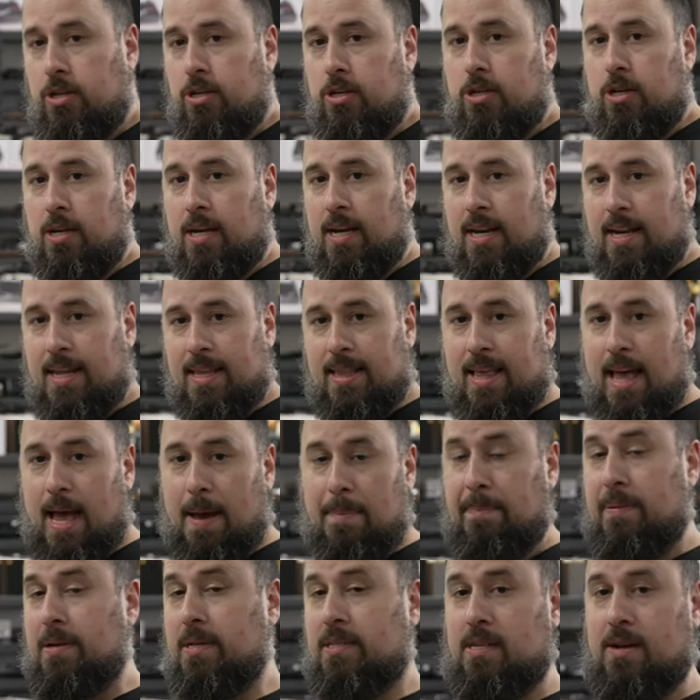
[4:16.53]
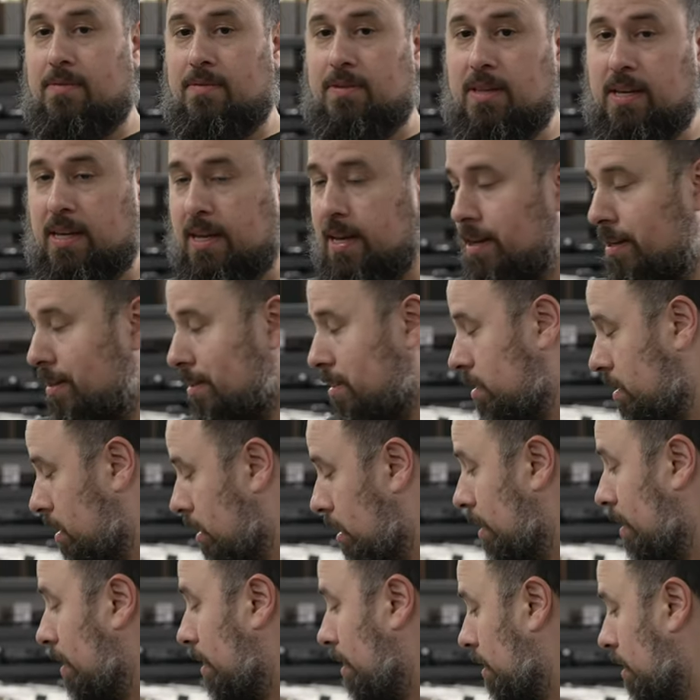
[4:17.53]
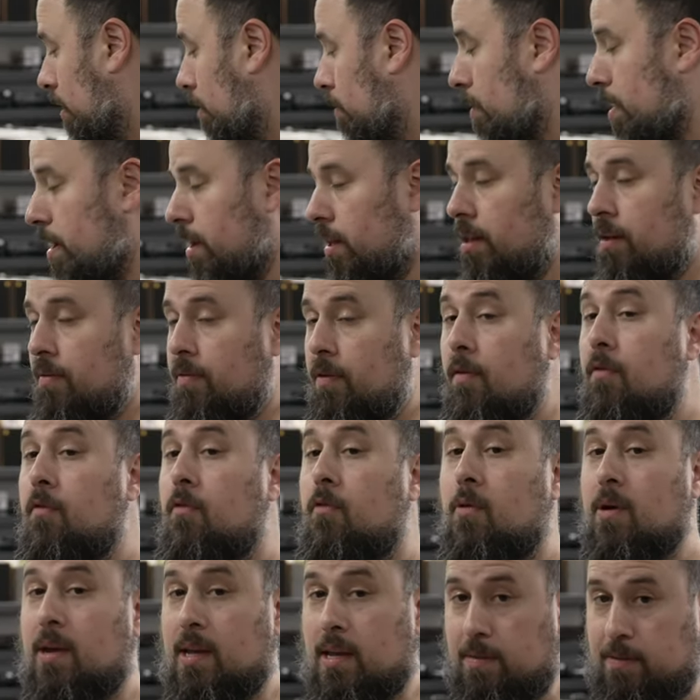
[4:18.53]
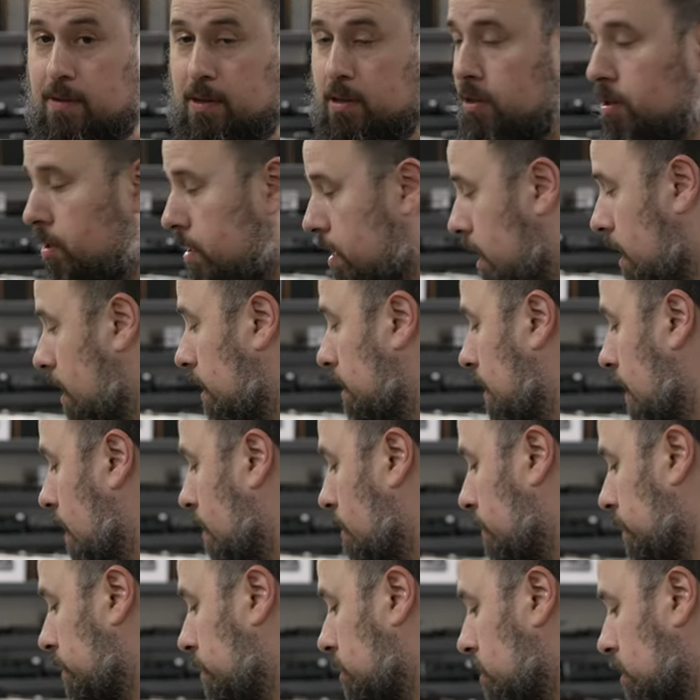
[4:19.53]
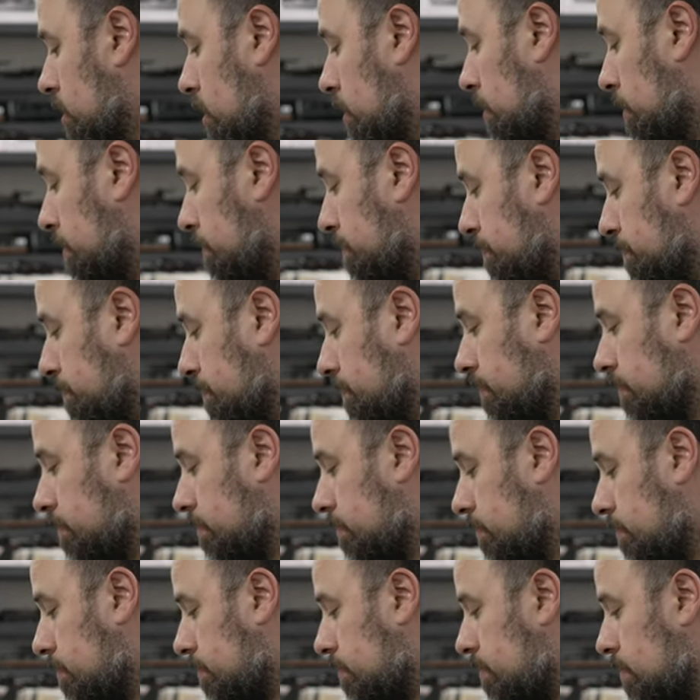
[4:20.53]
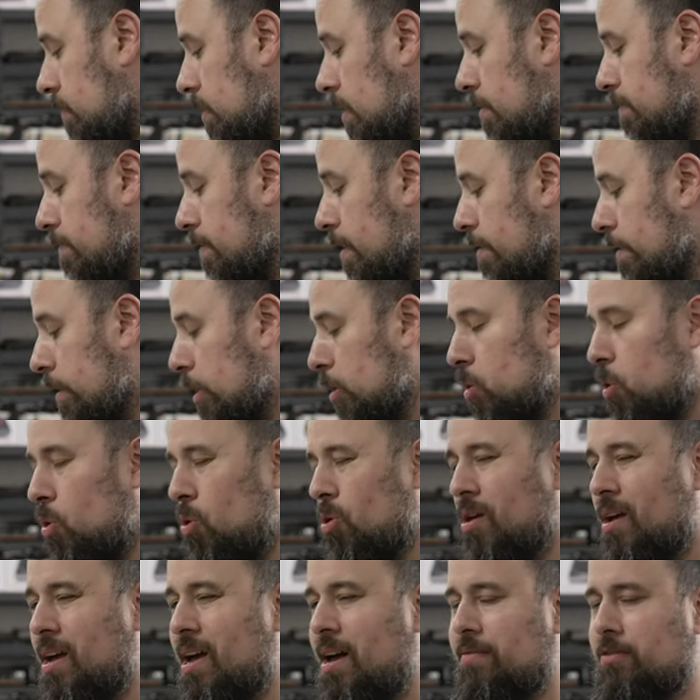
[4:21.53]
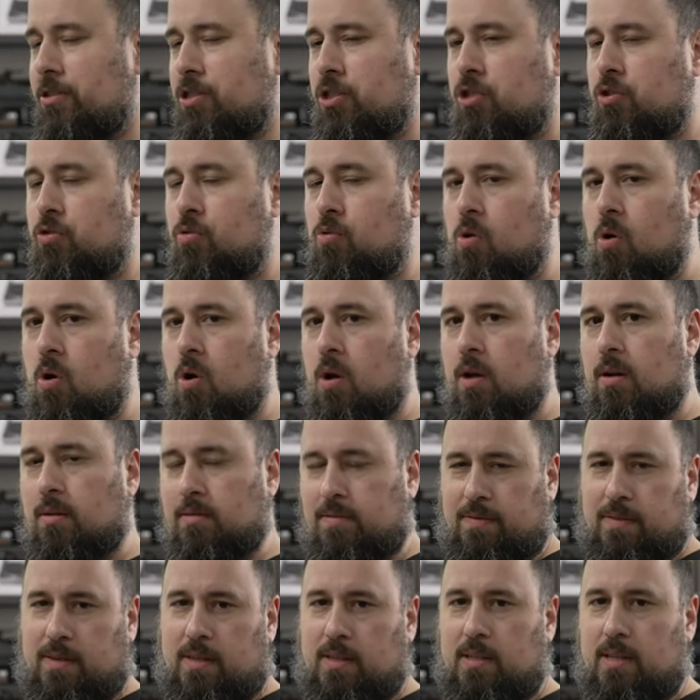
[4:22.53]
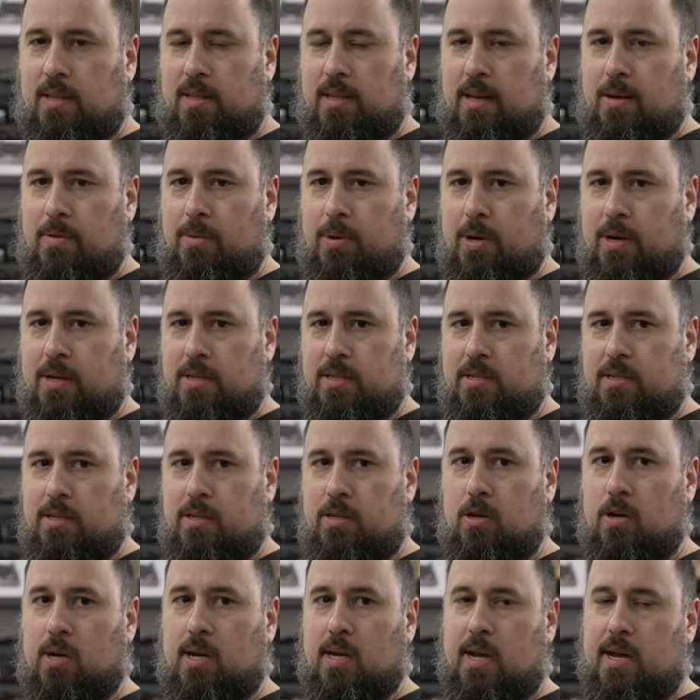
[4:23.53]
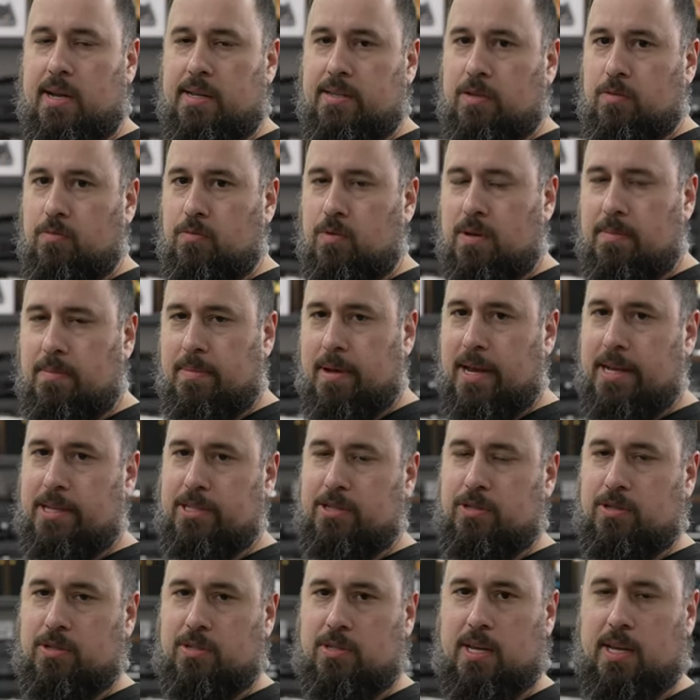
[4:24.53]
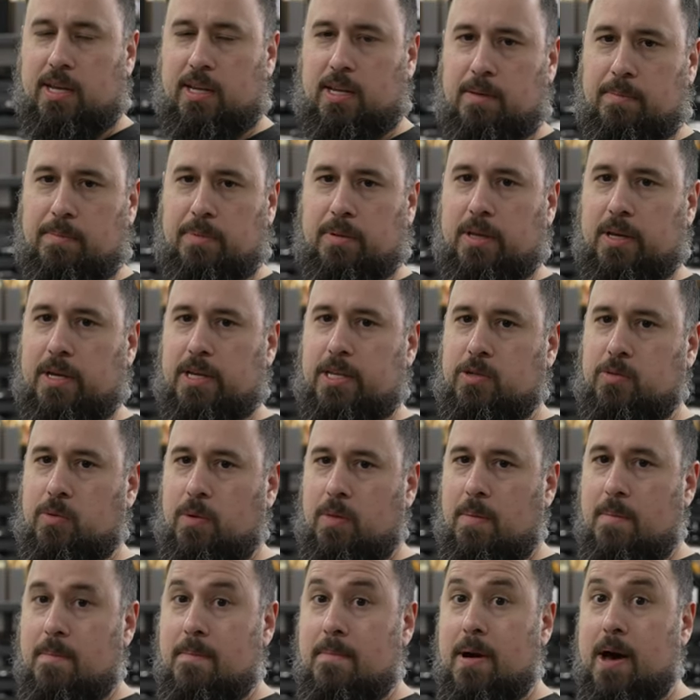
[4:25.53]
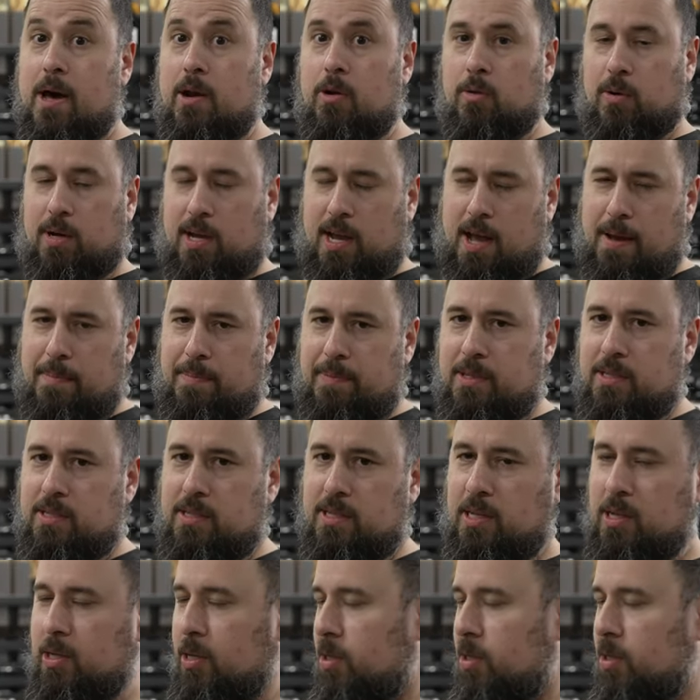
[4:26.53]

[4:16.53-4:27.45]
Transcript: you're getting that plus everything else theoretically for free if you look at it that way. So very cool. I have a strong feeling that we're going to see all kinds of remasters taking place with monocopies